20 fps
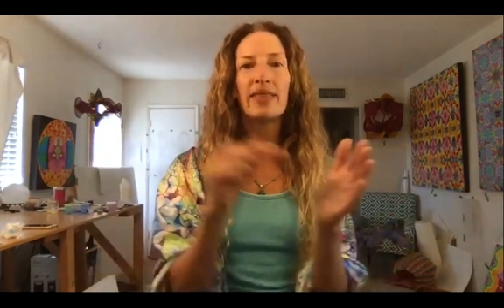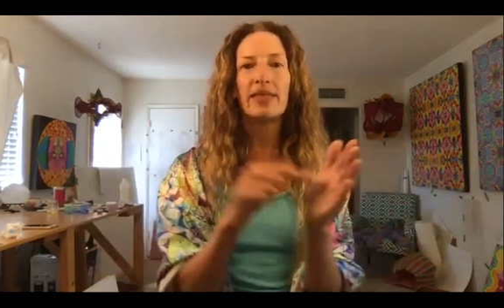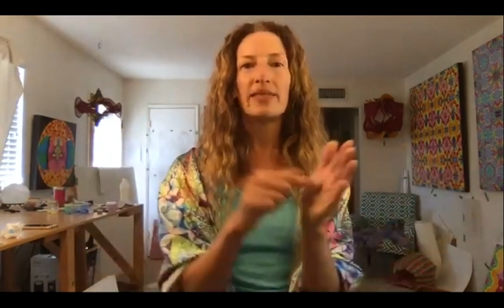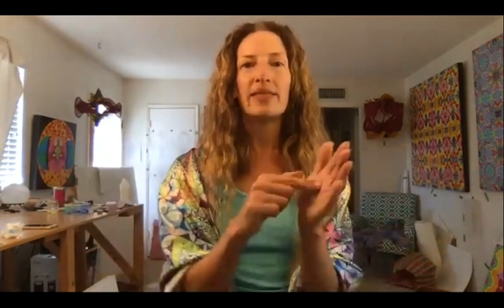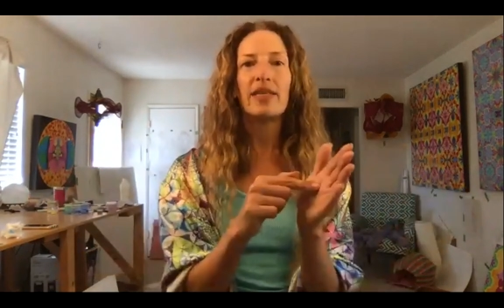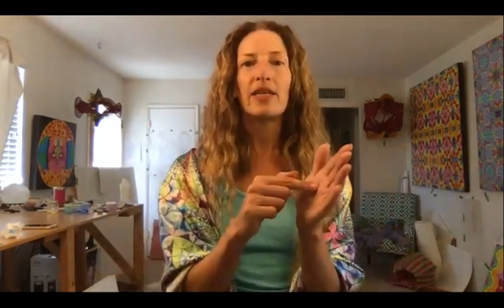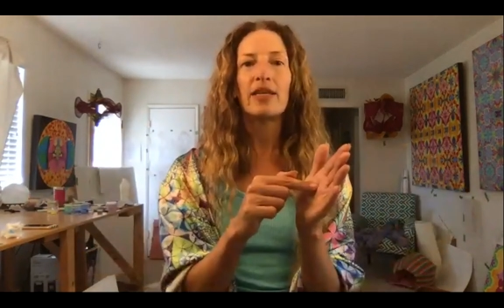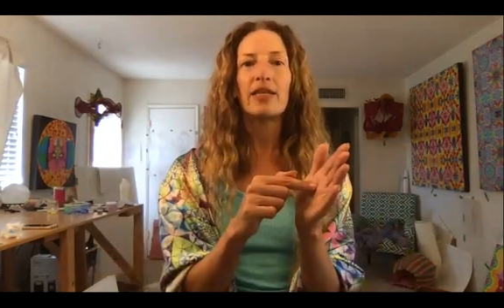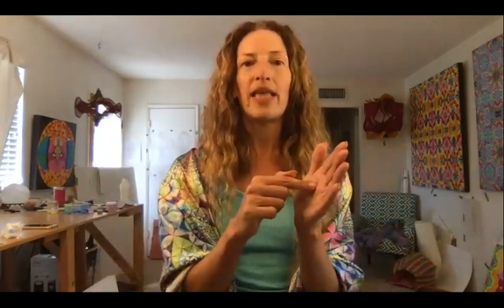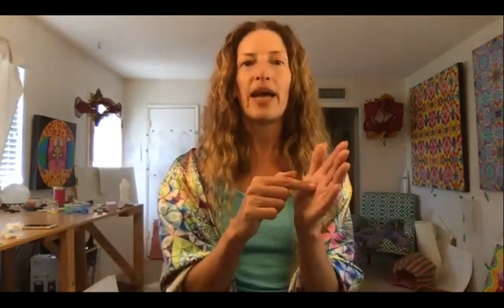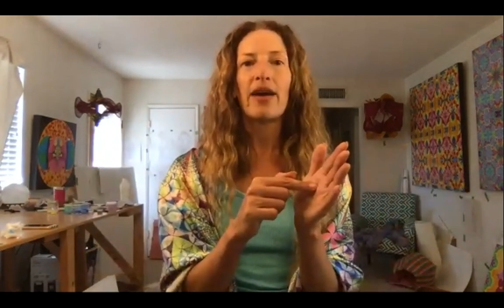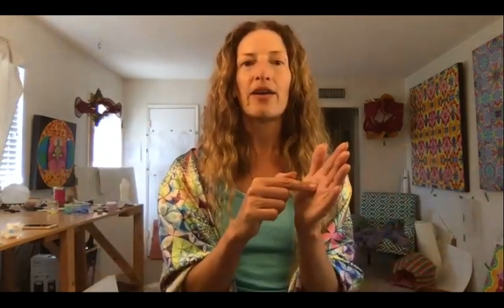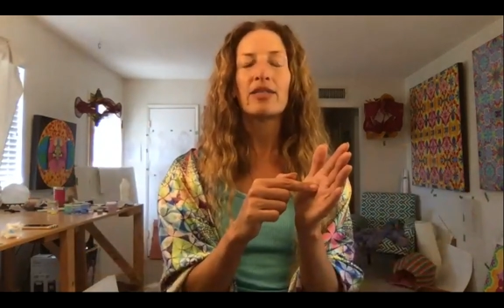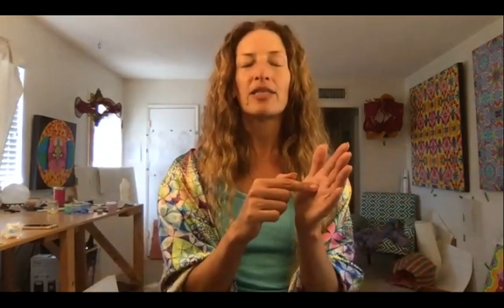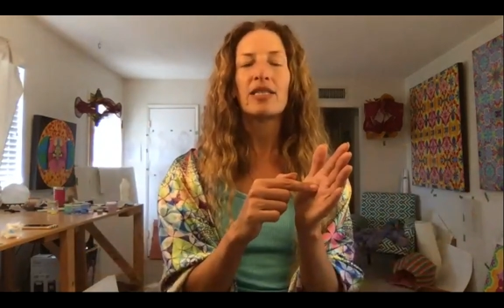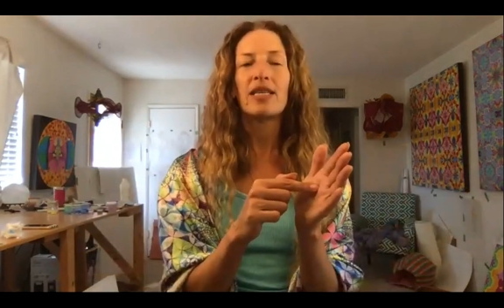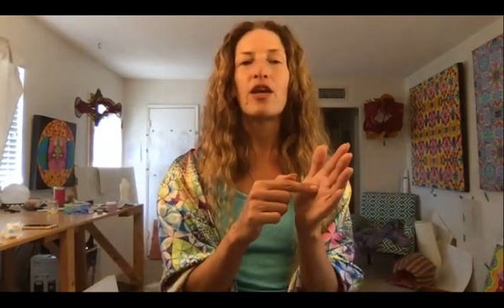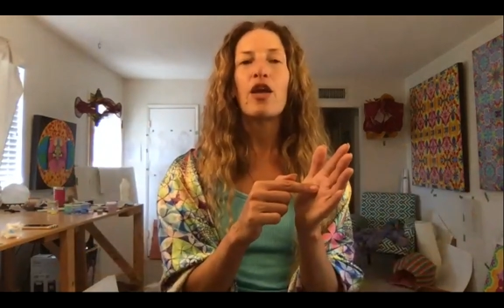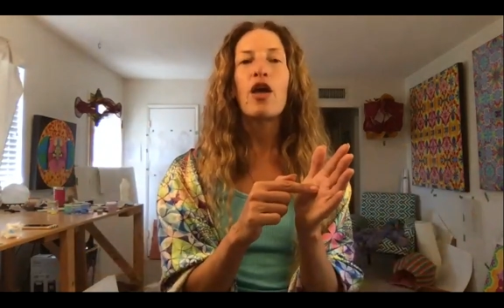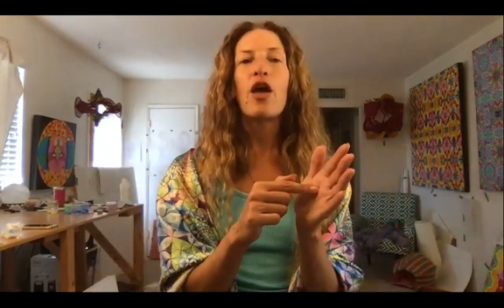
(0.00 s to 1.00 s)
the
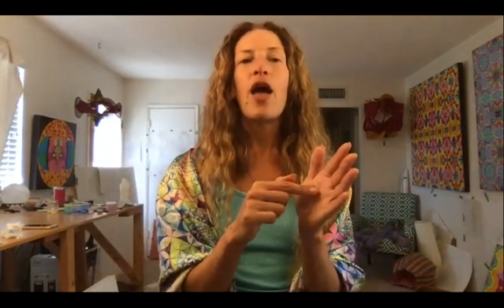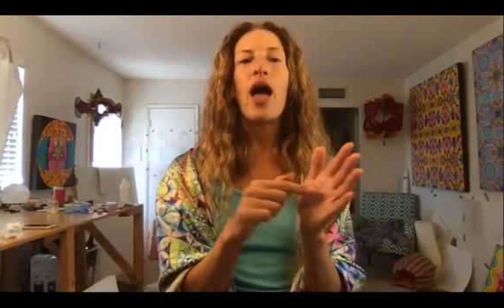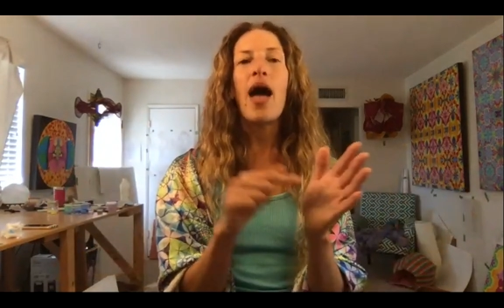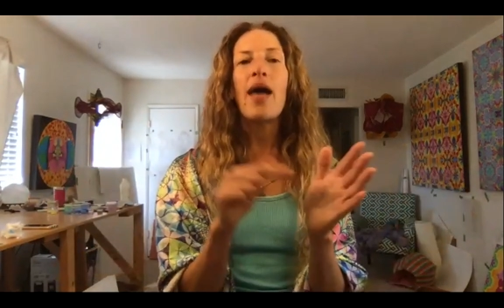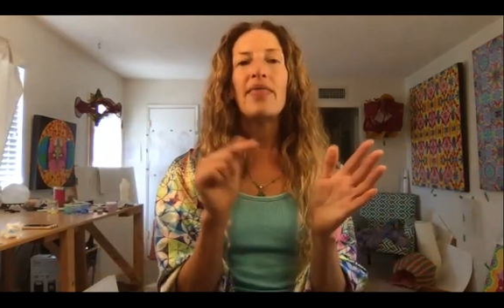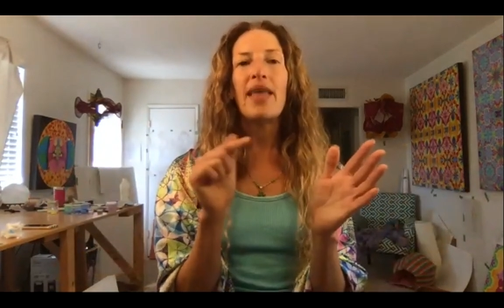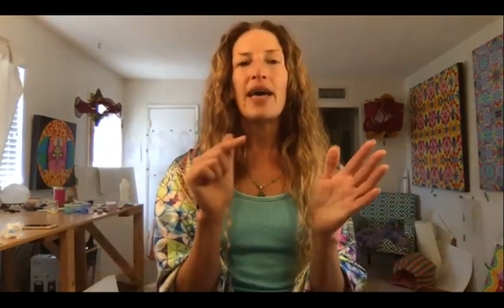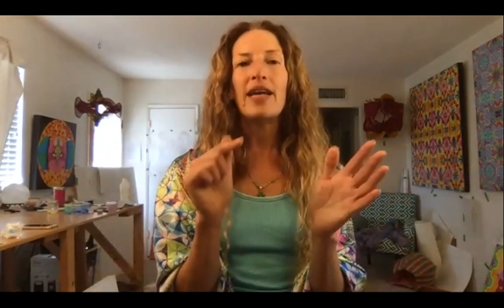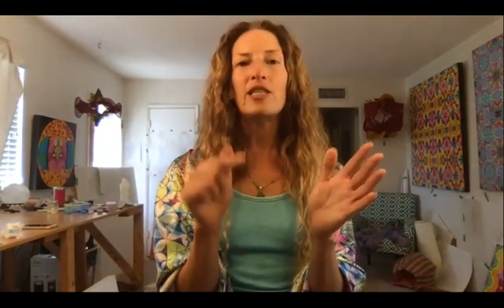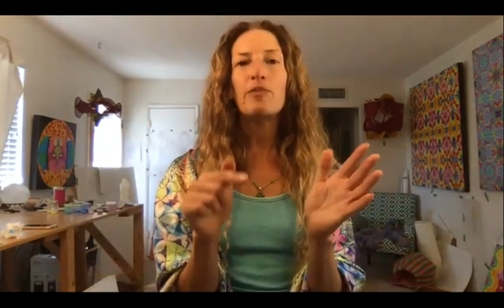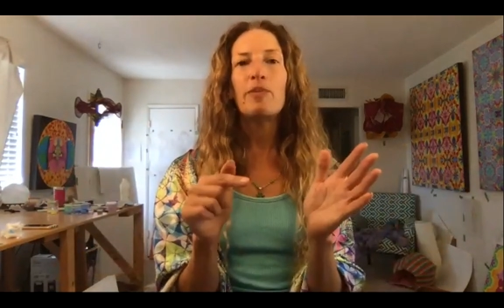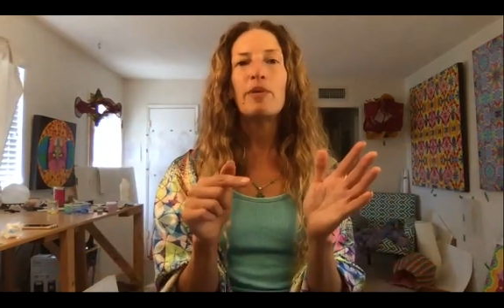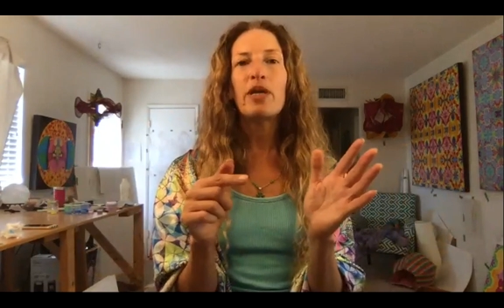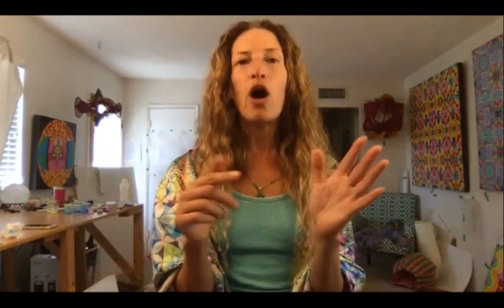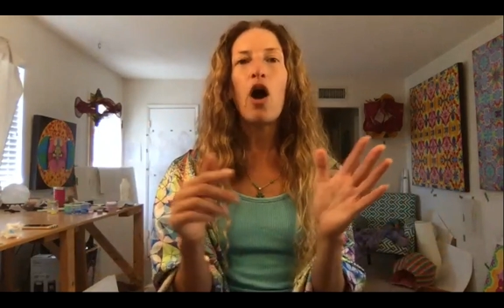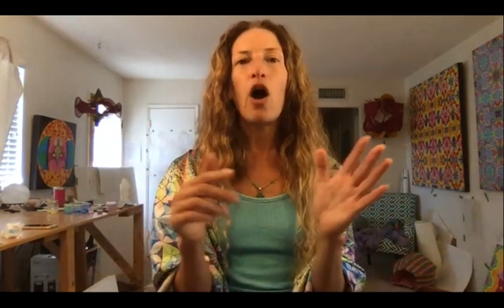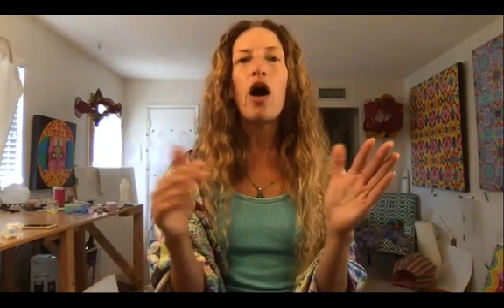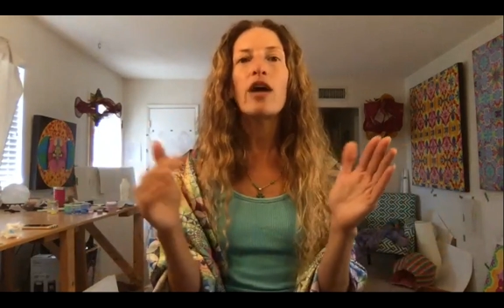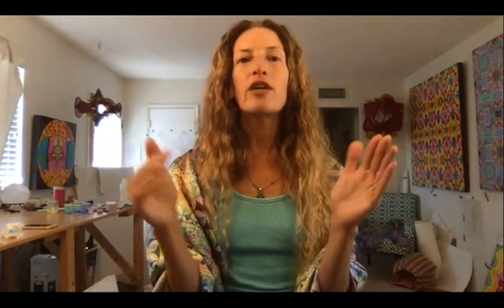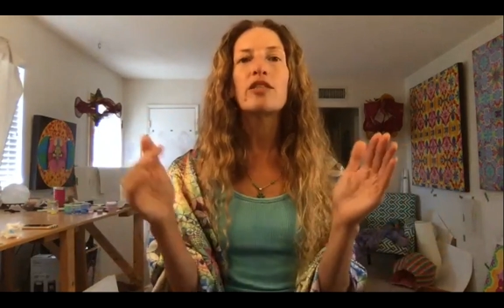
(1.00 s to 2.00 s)
singularity. And that is
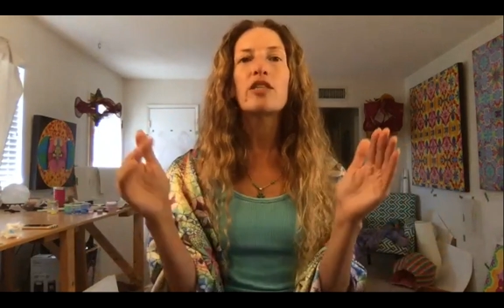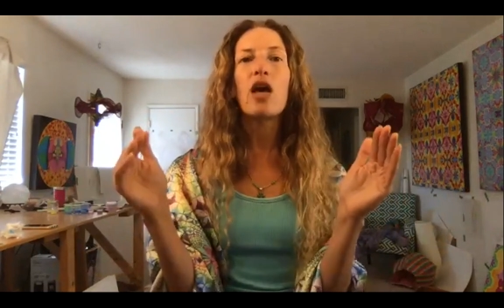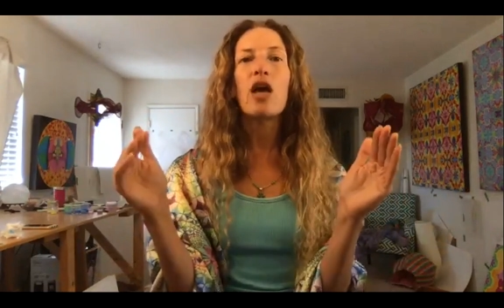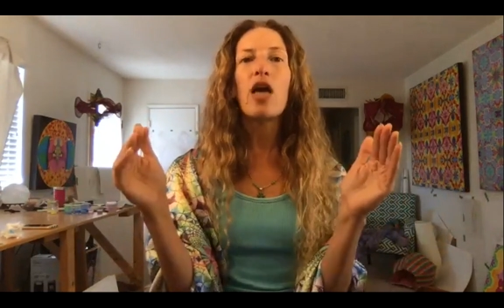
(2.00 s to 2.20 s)
because